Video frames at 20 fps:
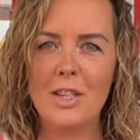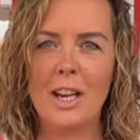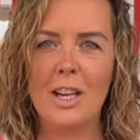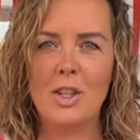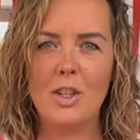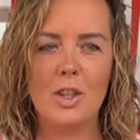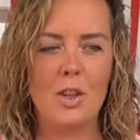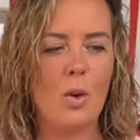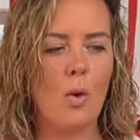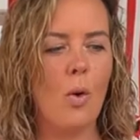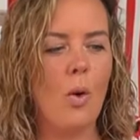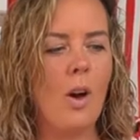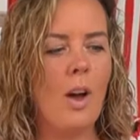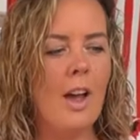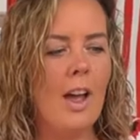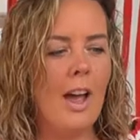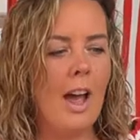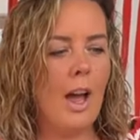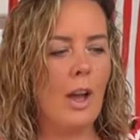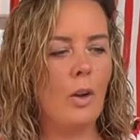actually got
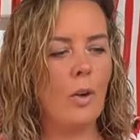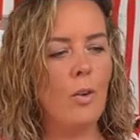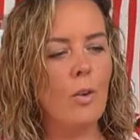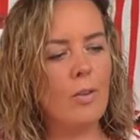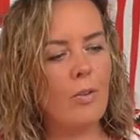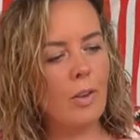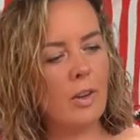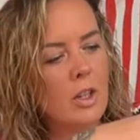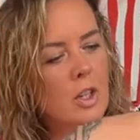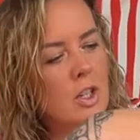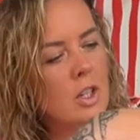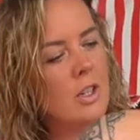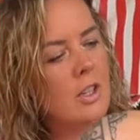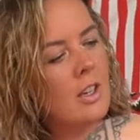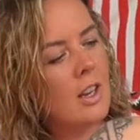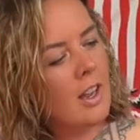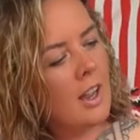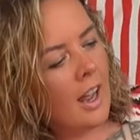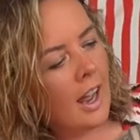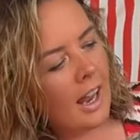a cool function.
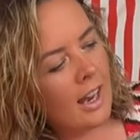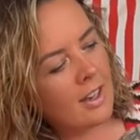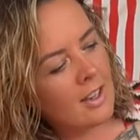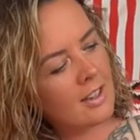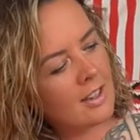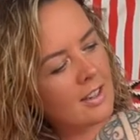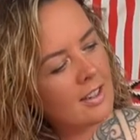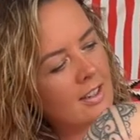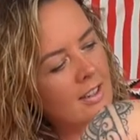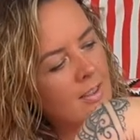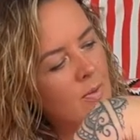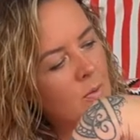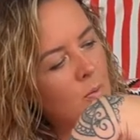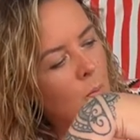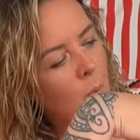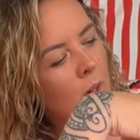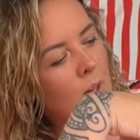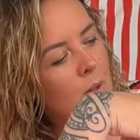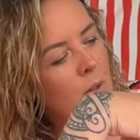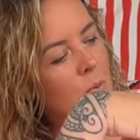And
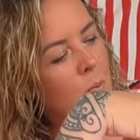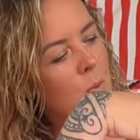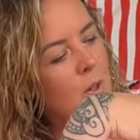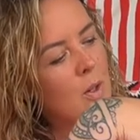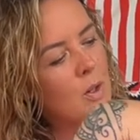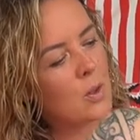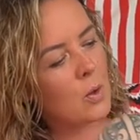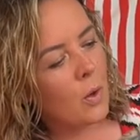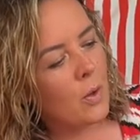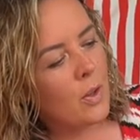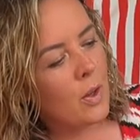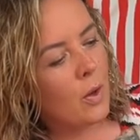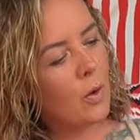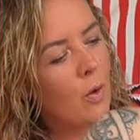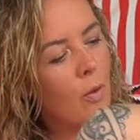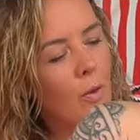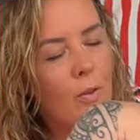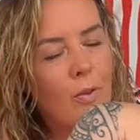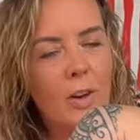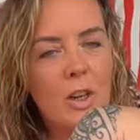when it's on the
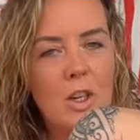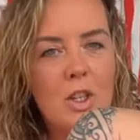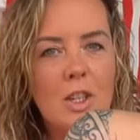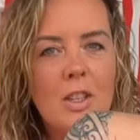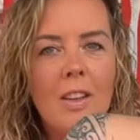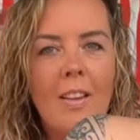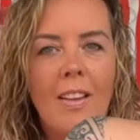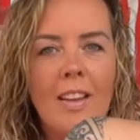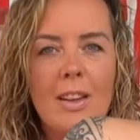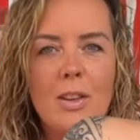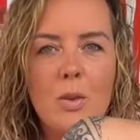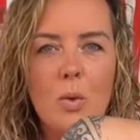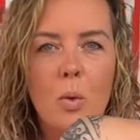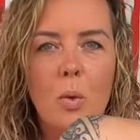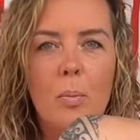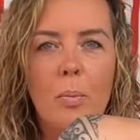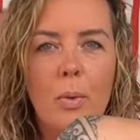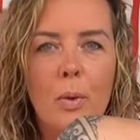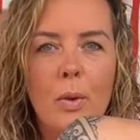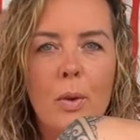cool function, the lights
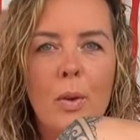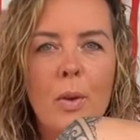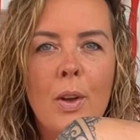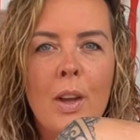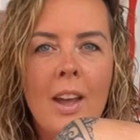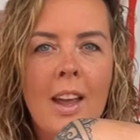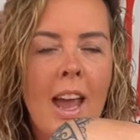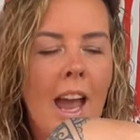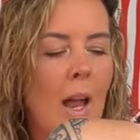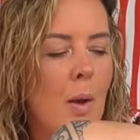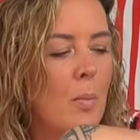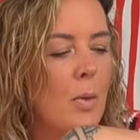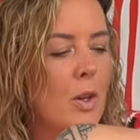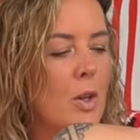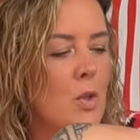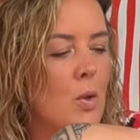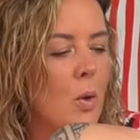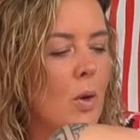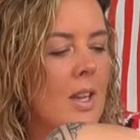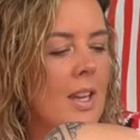go blue, and when
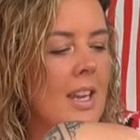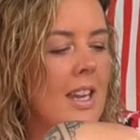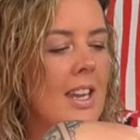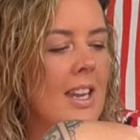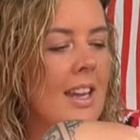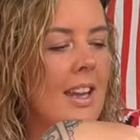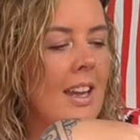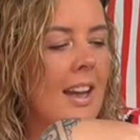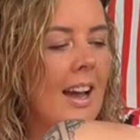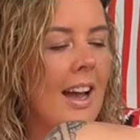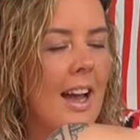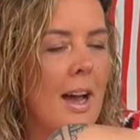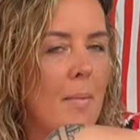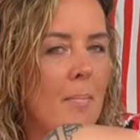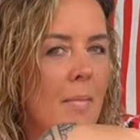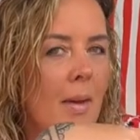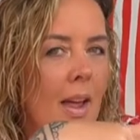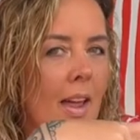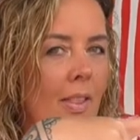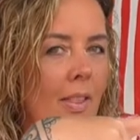it's on heat,
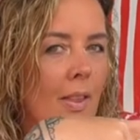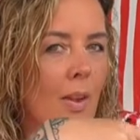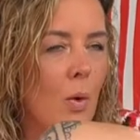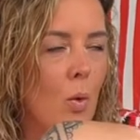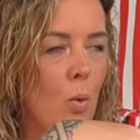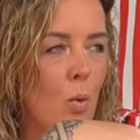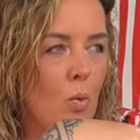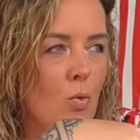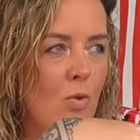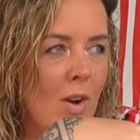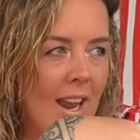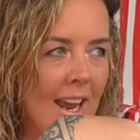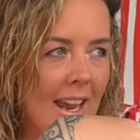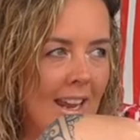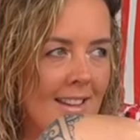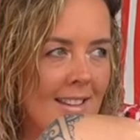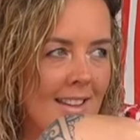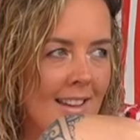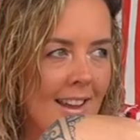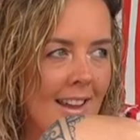they go
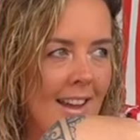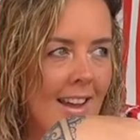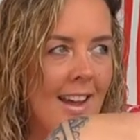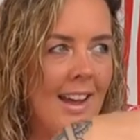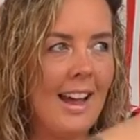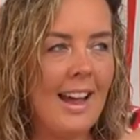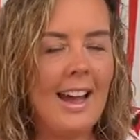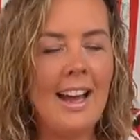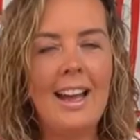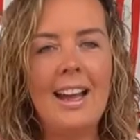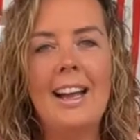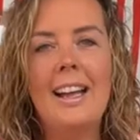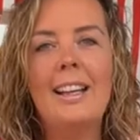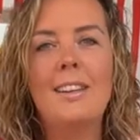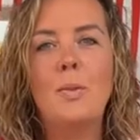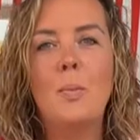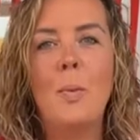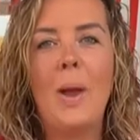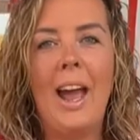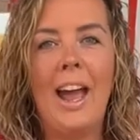red.
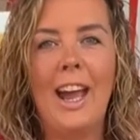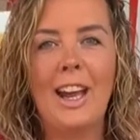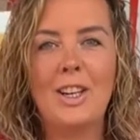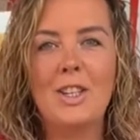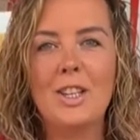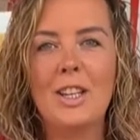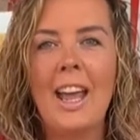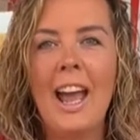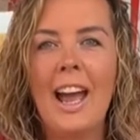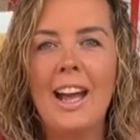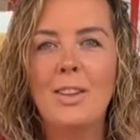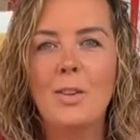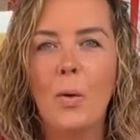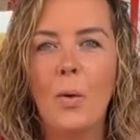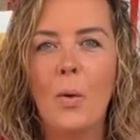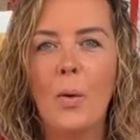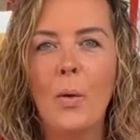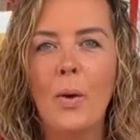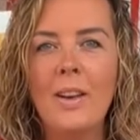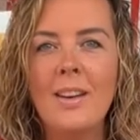And we actually had it
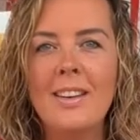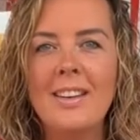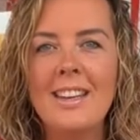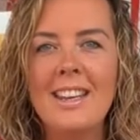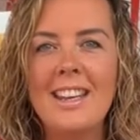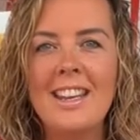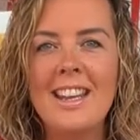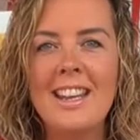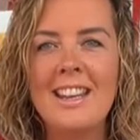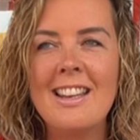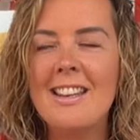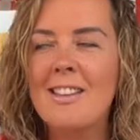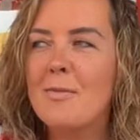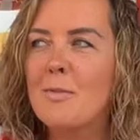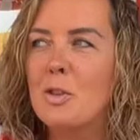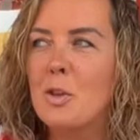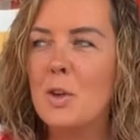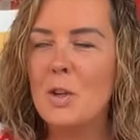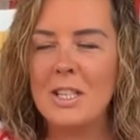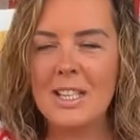on heating
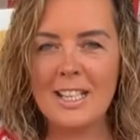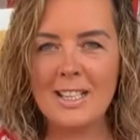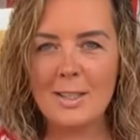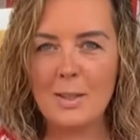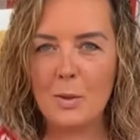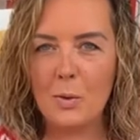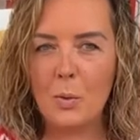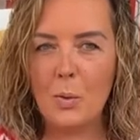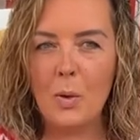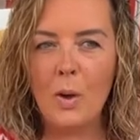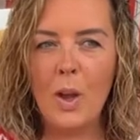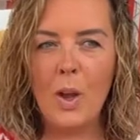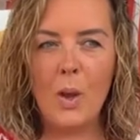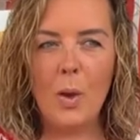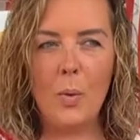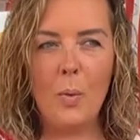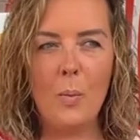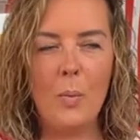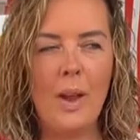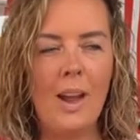2 days ago.
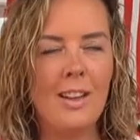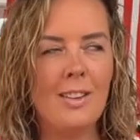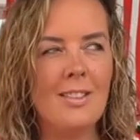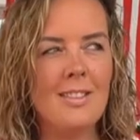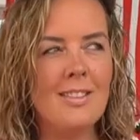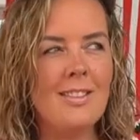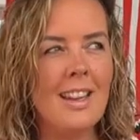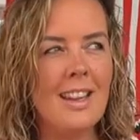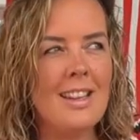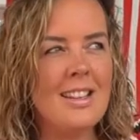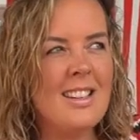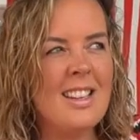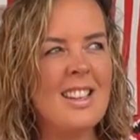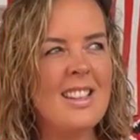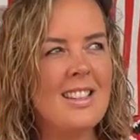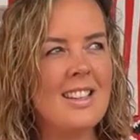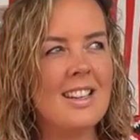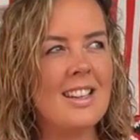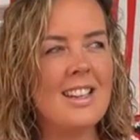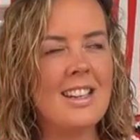We had
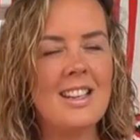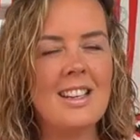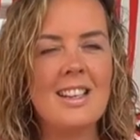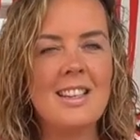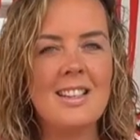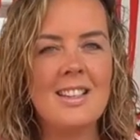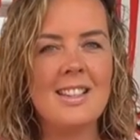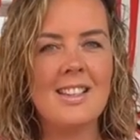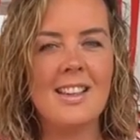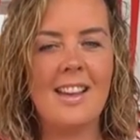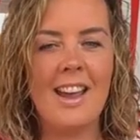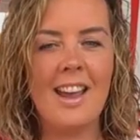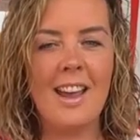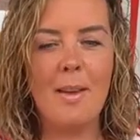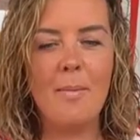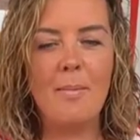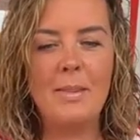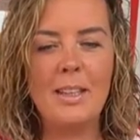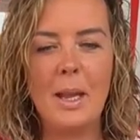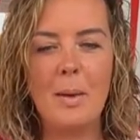19 degrees
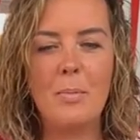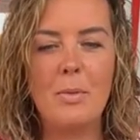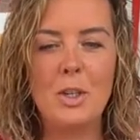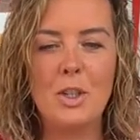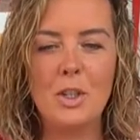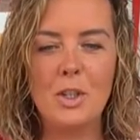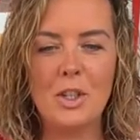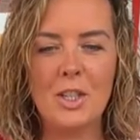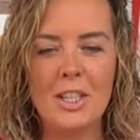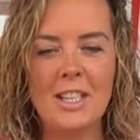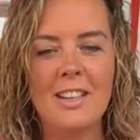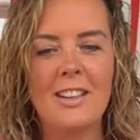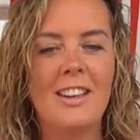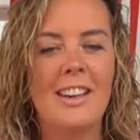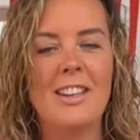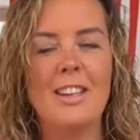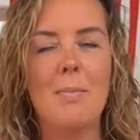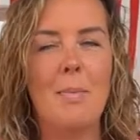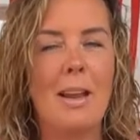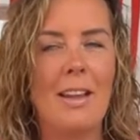temperatures here,
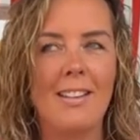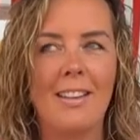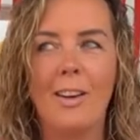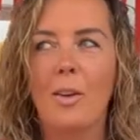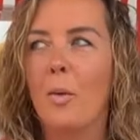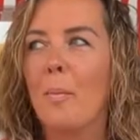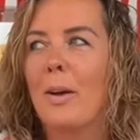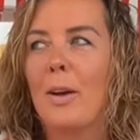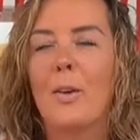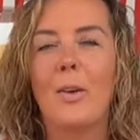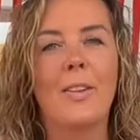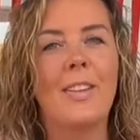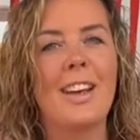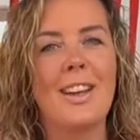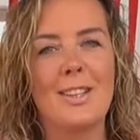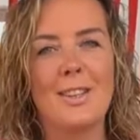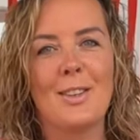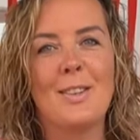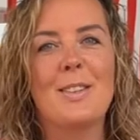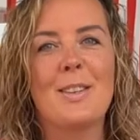and you might think, oh my god, that
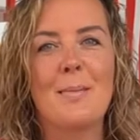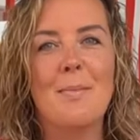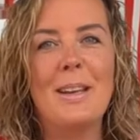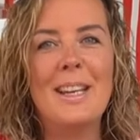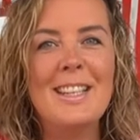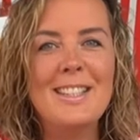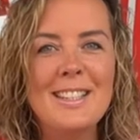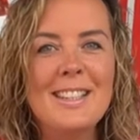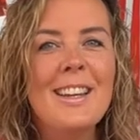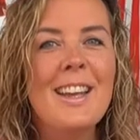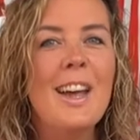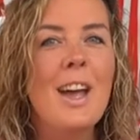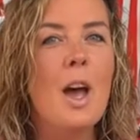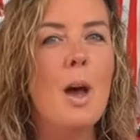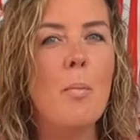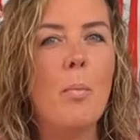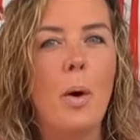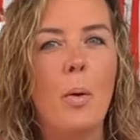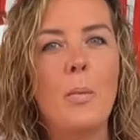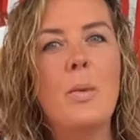sounds amazing.
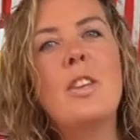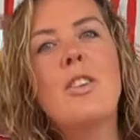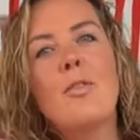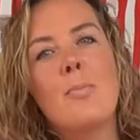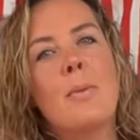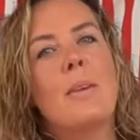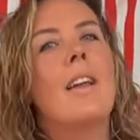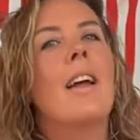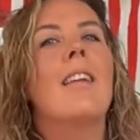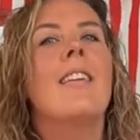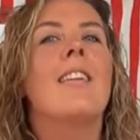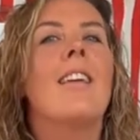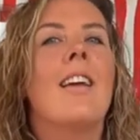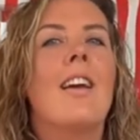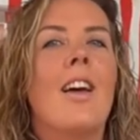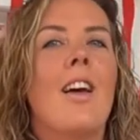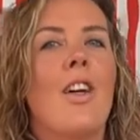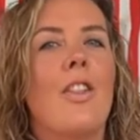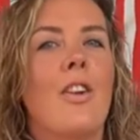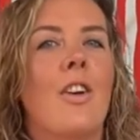But when you've been in
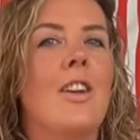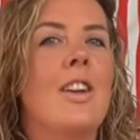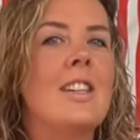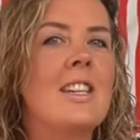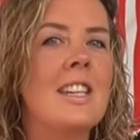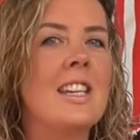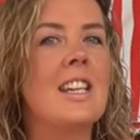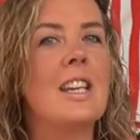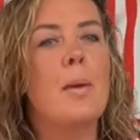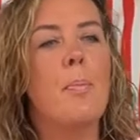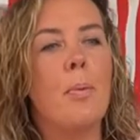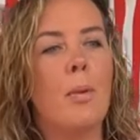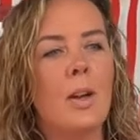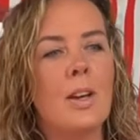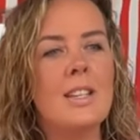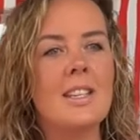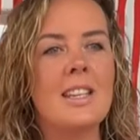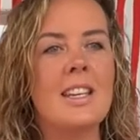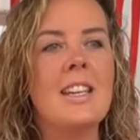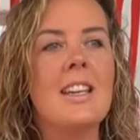30 degree
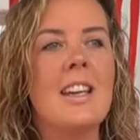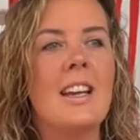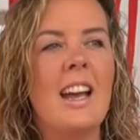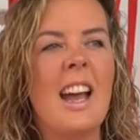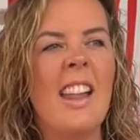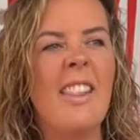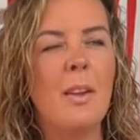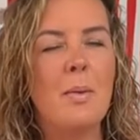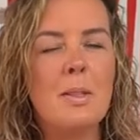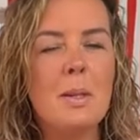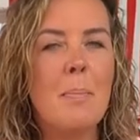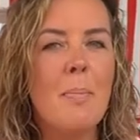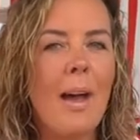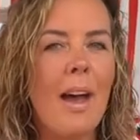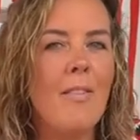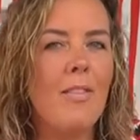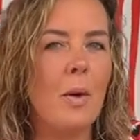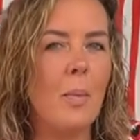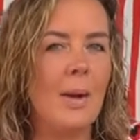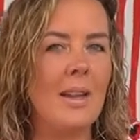plus heat, and there was a bit
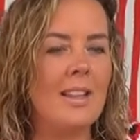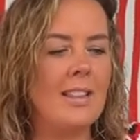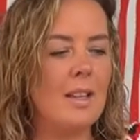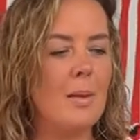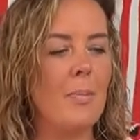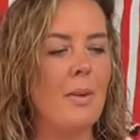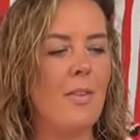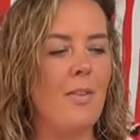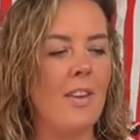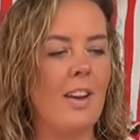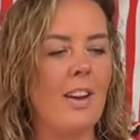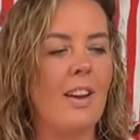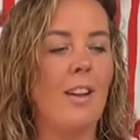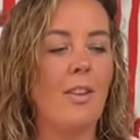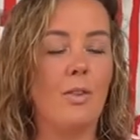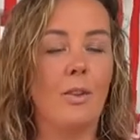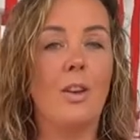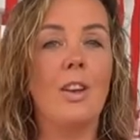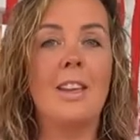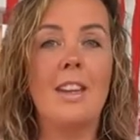of a wind to be fair, I
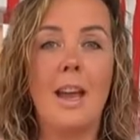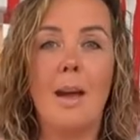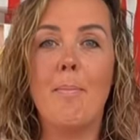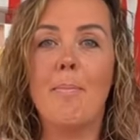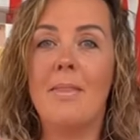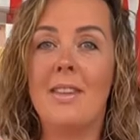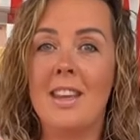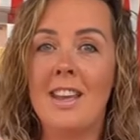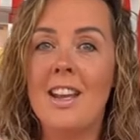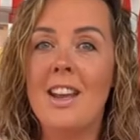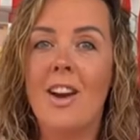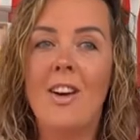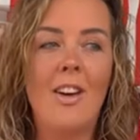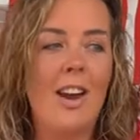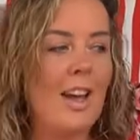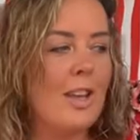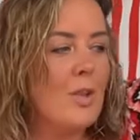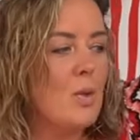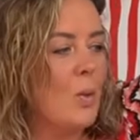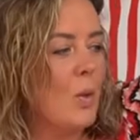thought, yeah, the heater
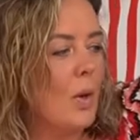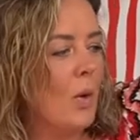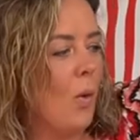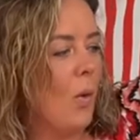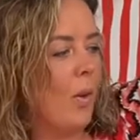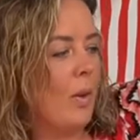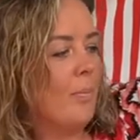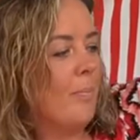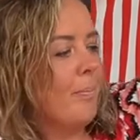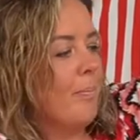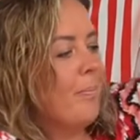is going on.